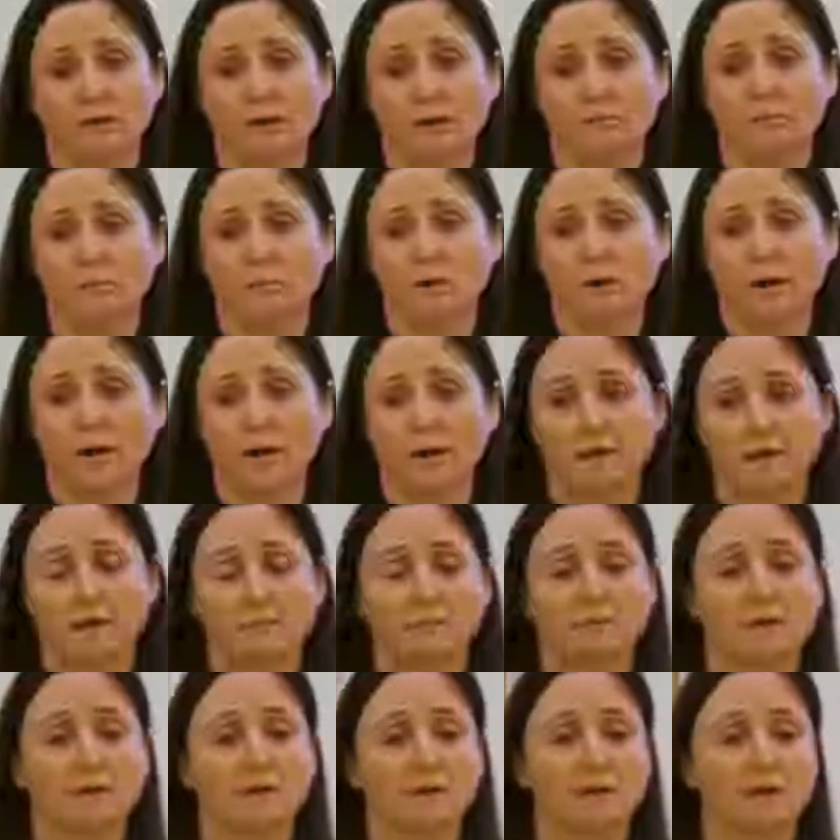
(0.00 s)
up where I
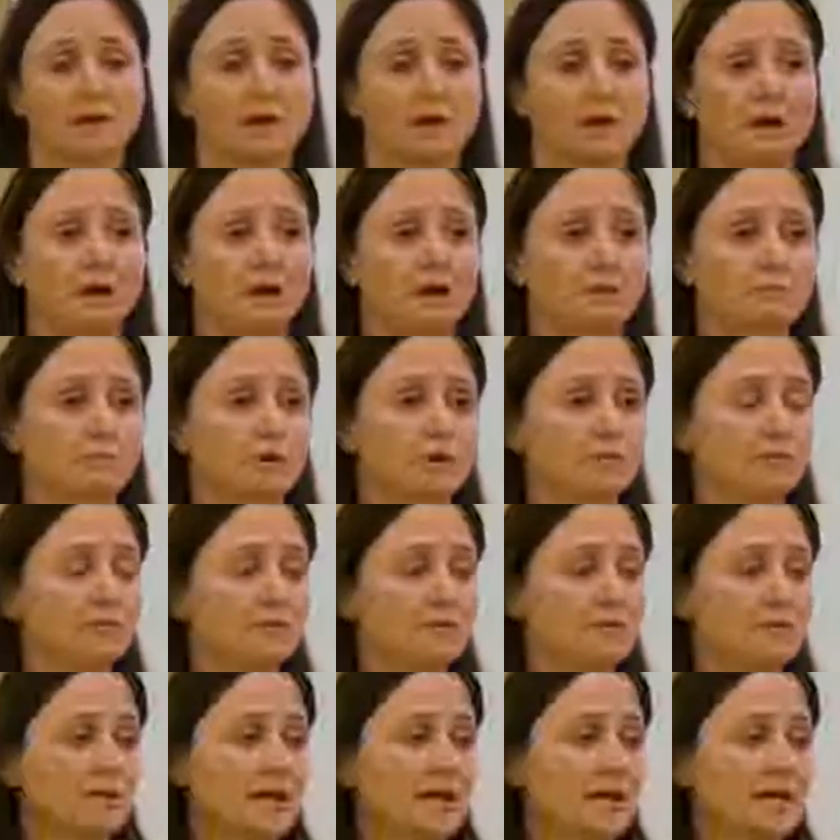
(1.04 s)
am. Over
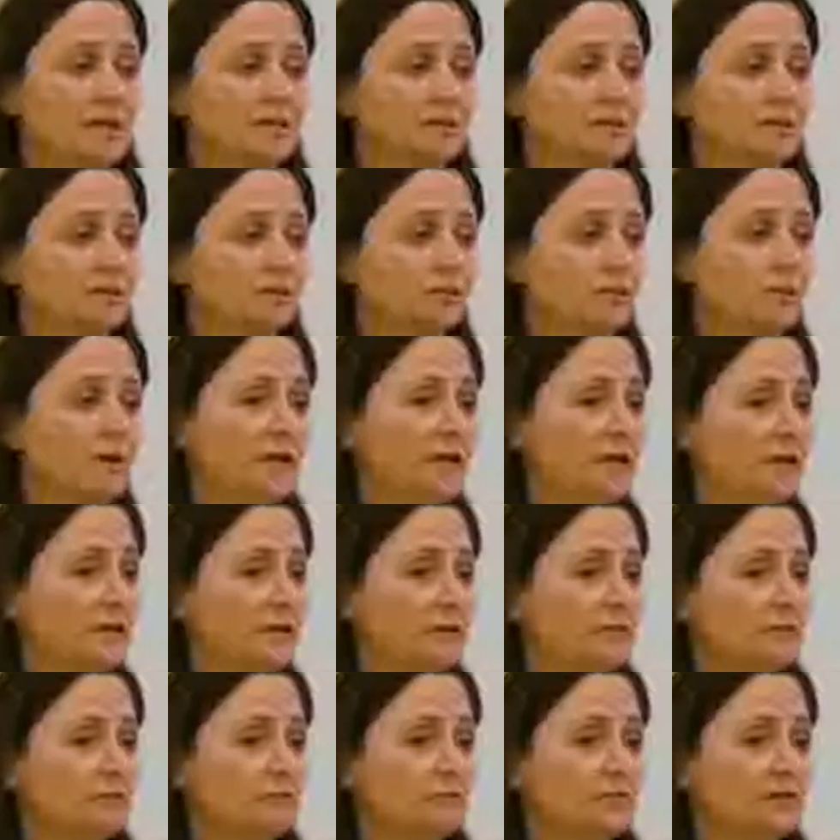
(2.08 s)
the last 20
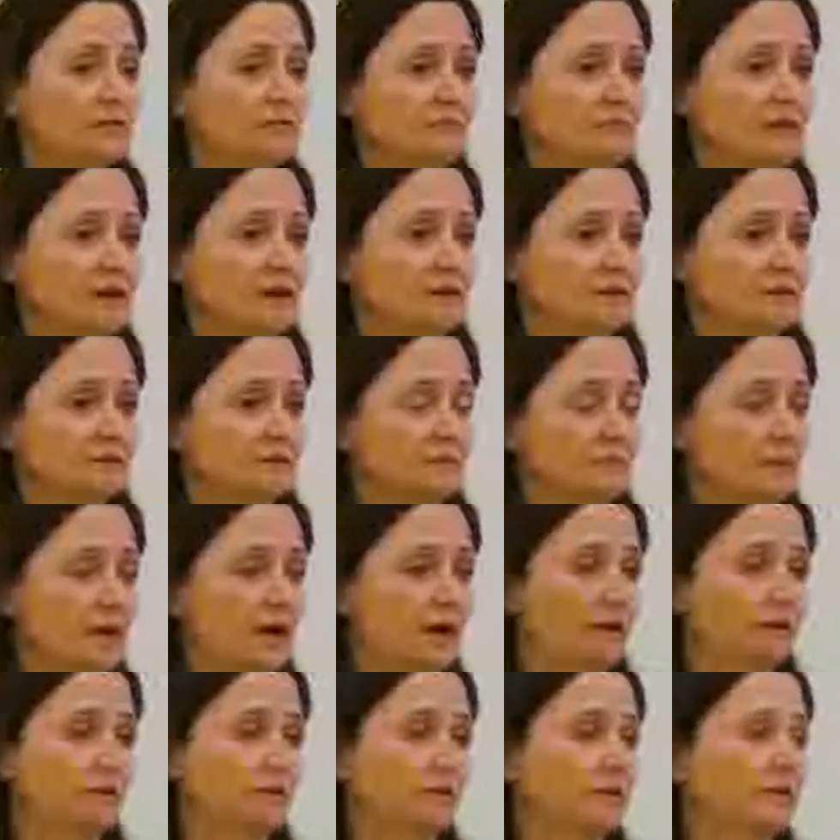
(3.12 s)
years, we've lost
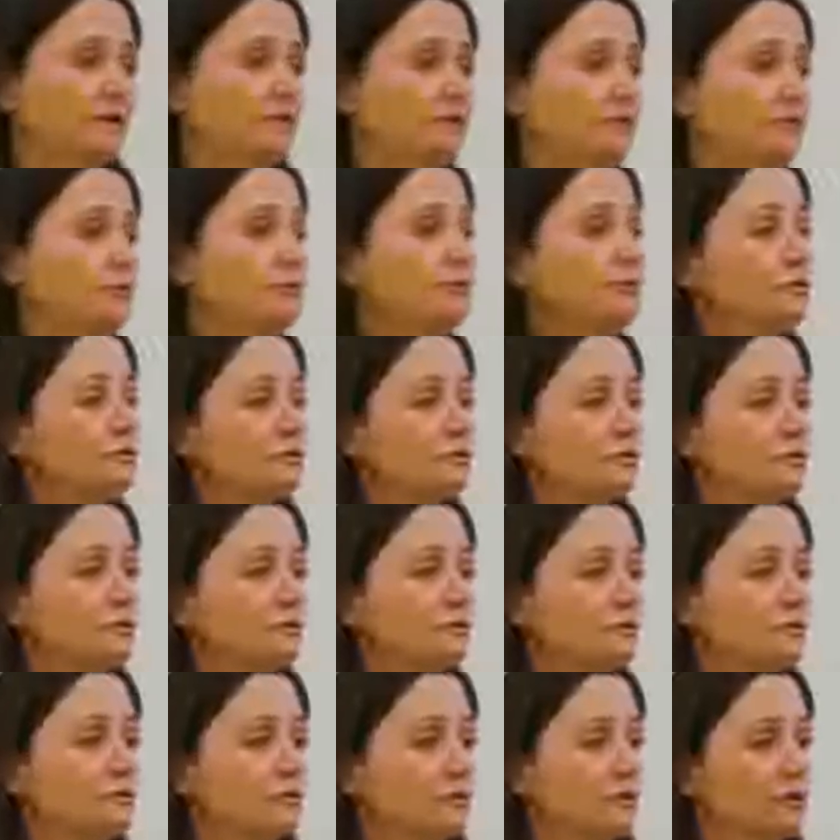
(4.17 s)
about
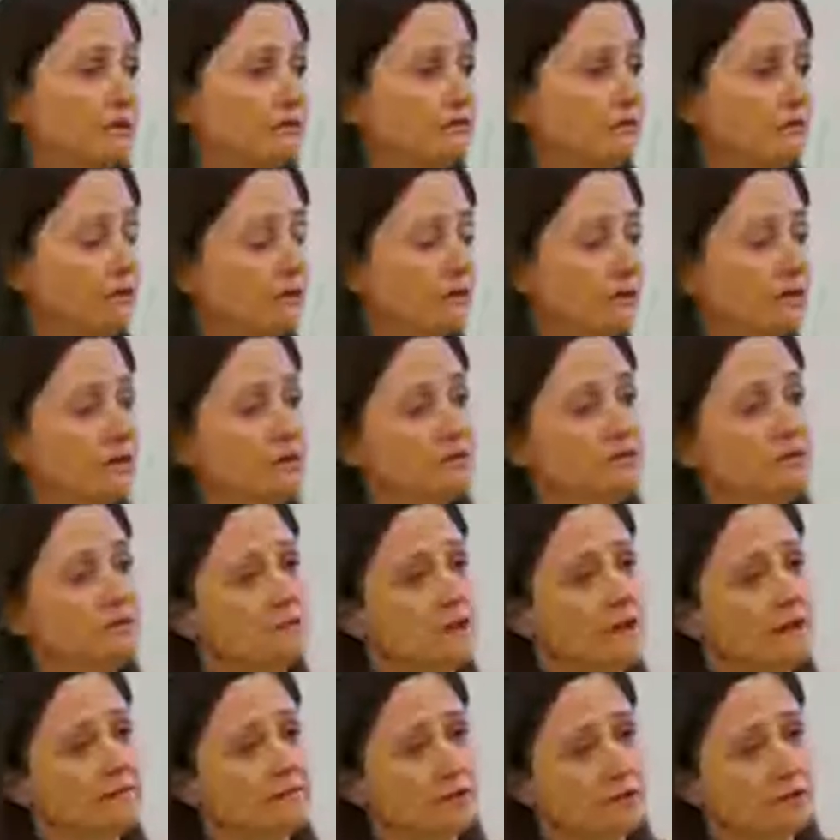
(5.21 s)
2/3 of our coast
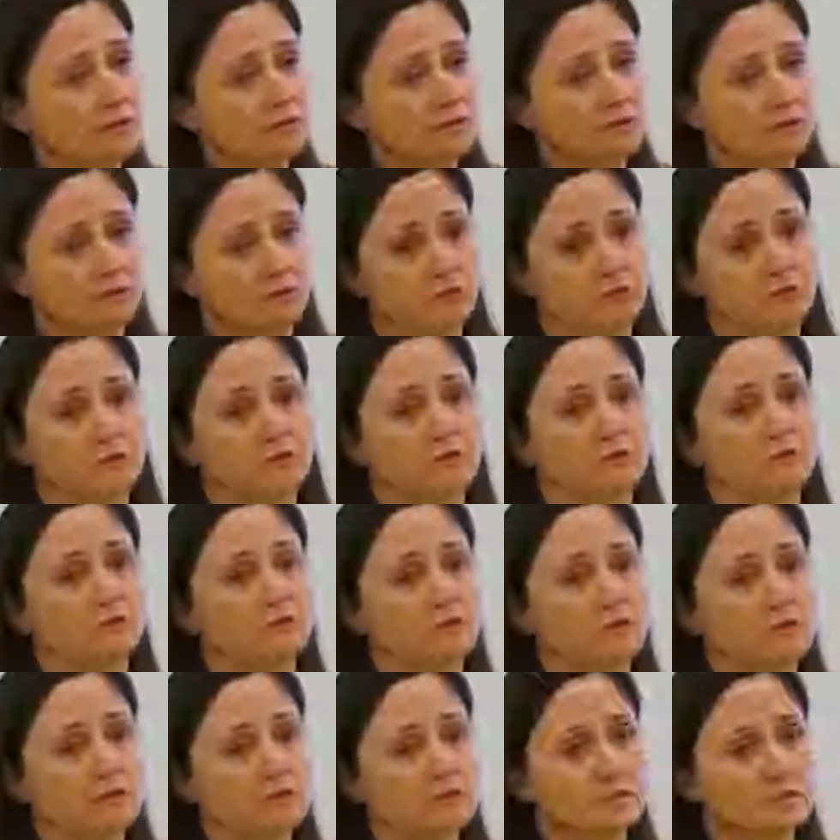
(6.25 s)
live oaks to
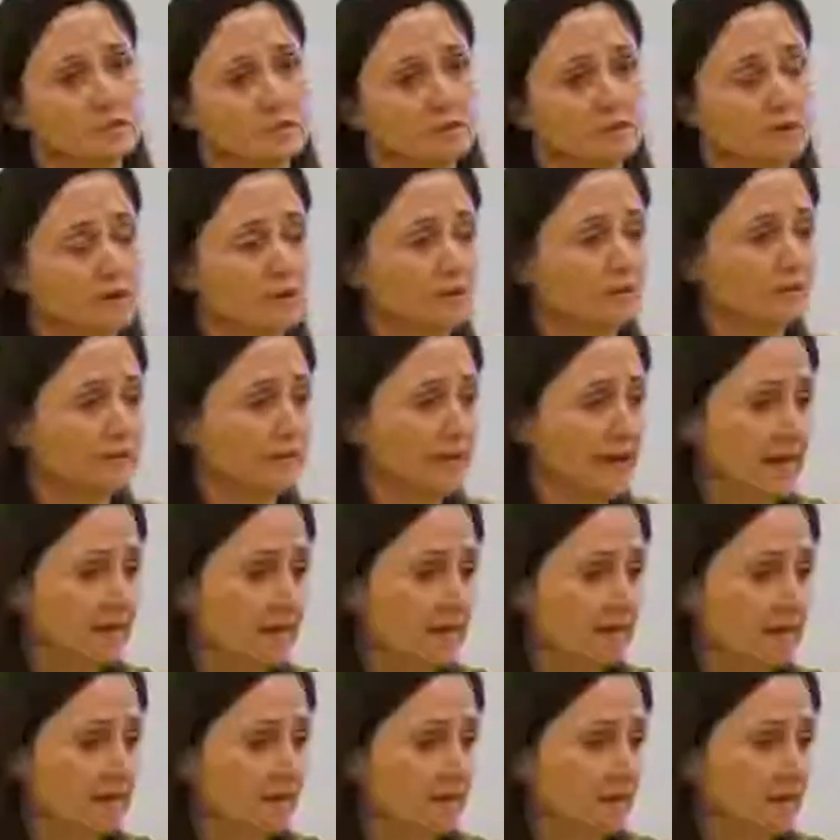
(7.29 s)
sudden oak
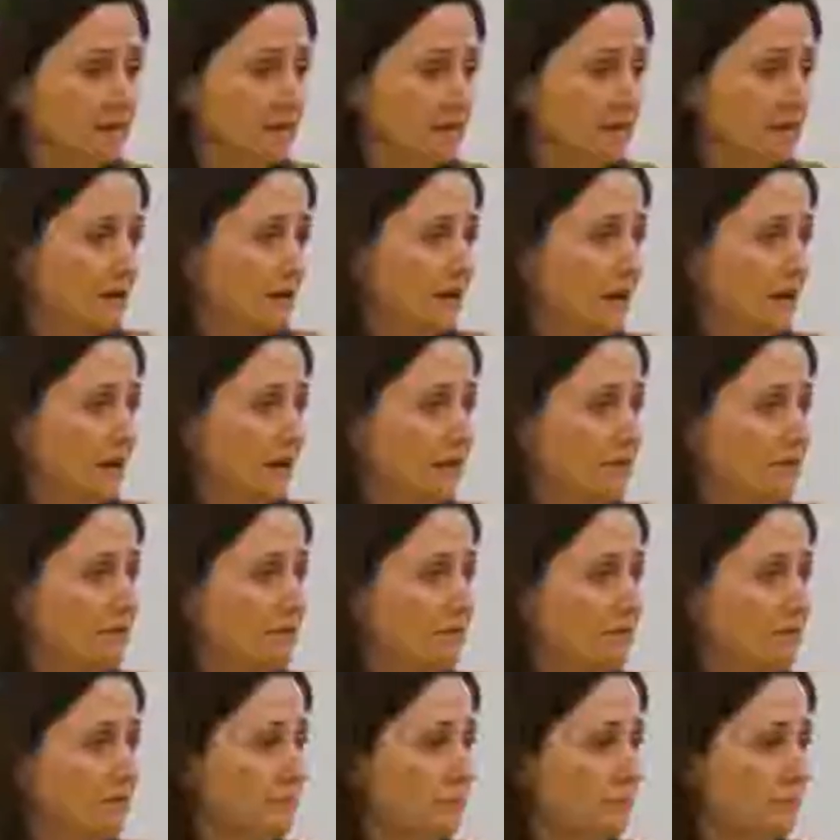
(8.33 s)
death, and
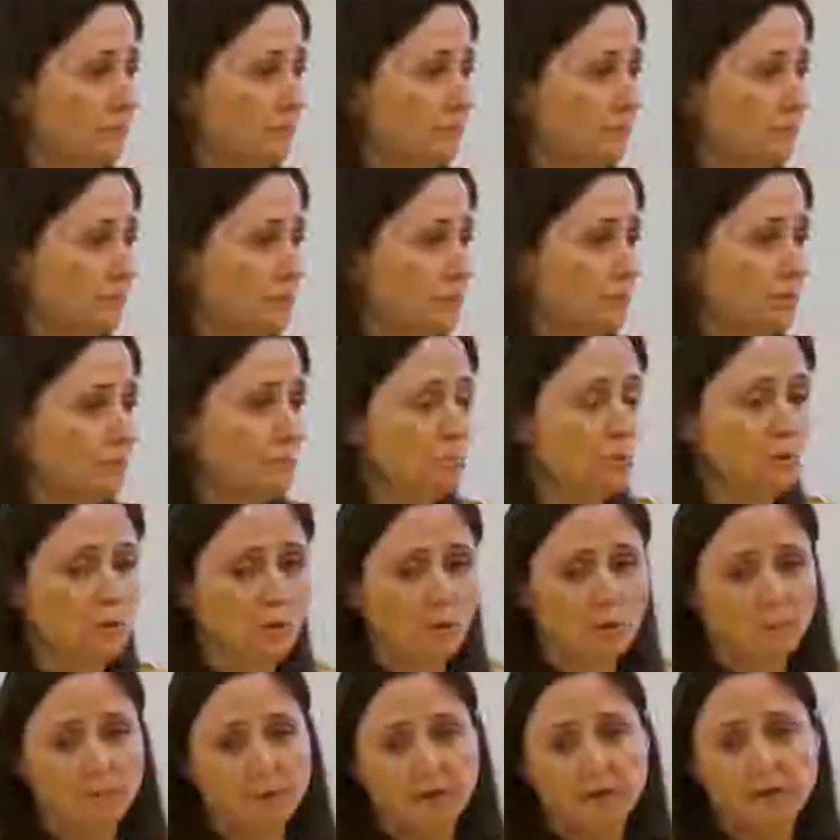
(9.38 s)
the wood
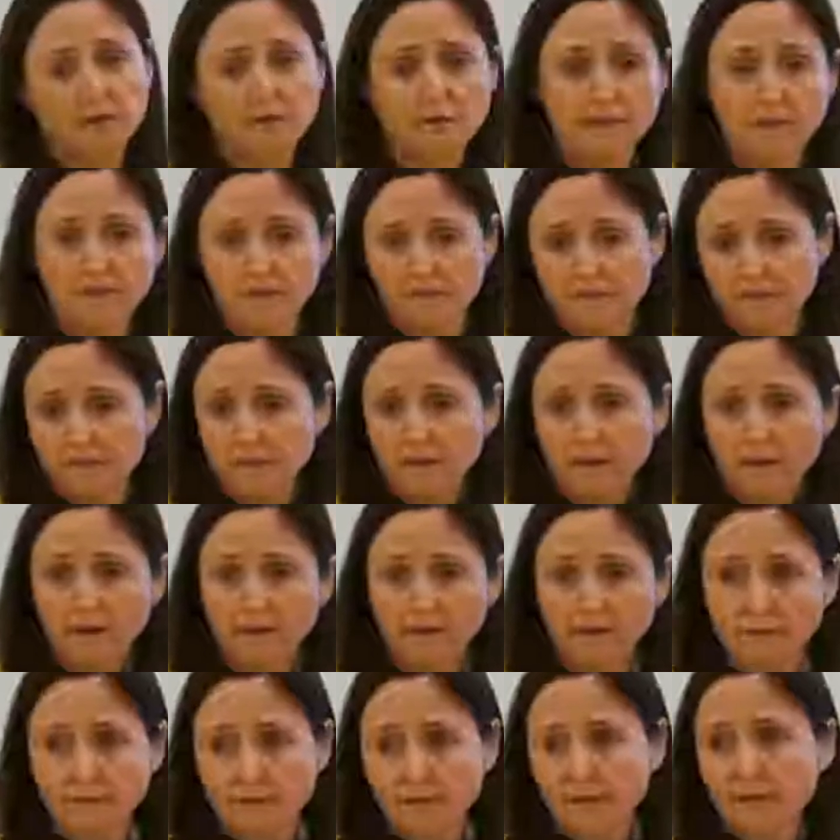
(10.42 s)
borer beetle gets in there
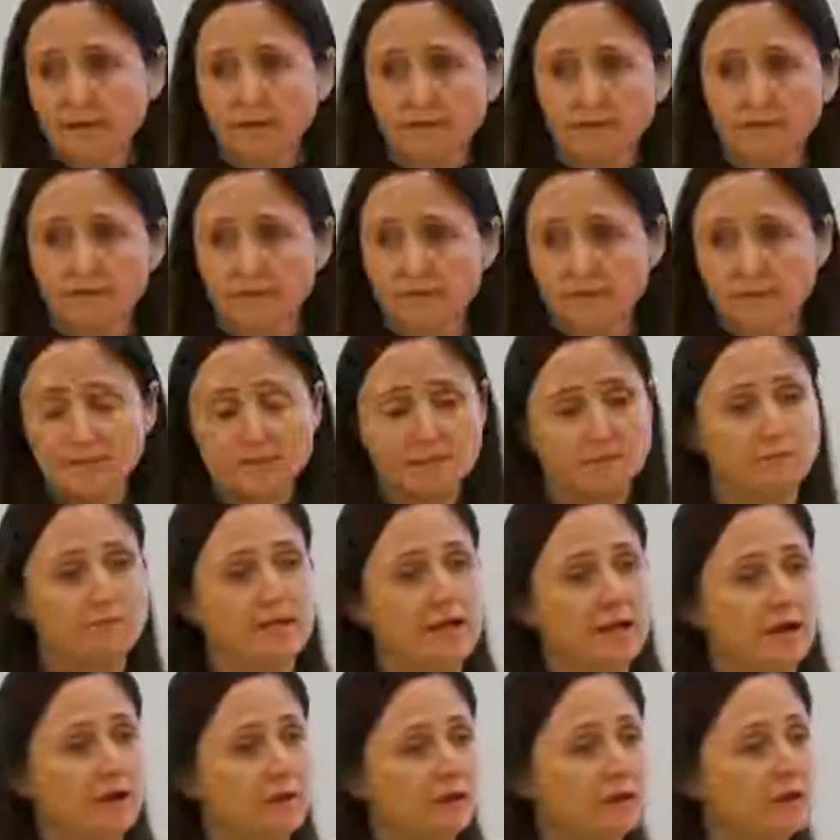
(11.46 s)
and takes them
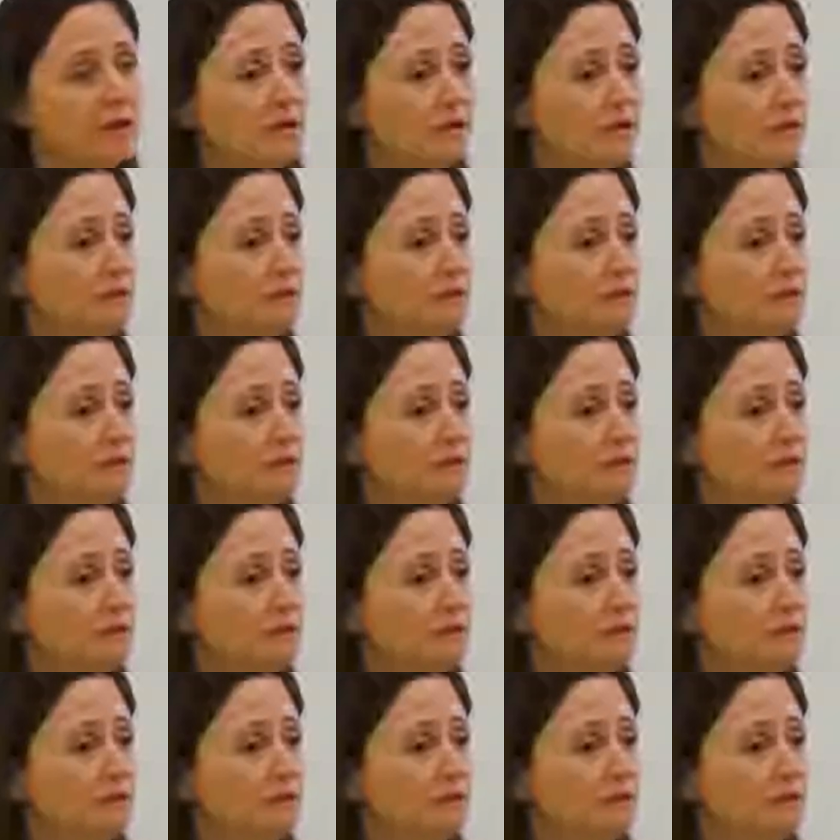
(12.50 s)
down.